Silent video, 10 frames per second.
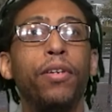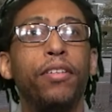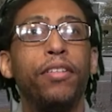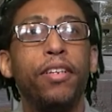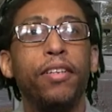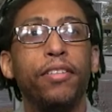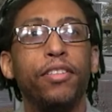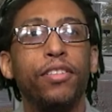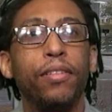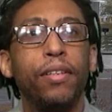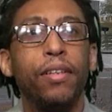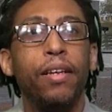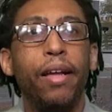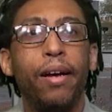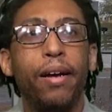in one of these.
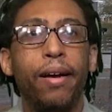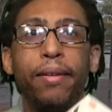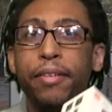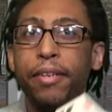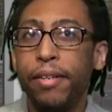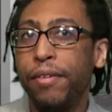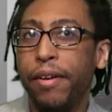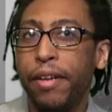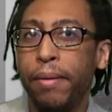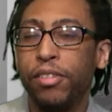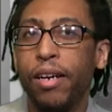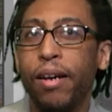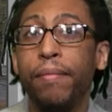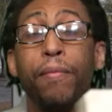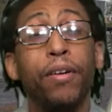You get it on
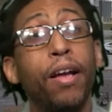Amazon.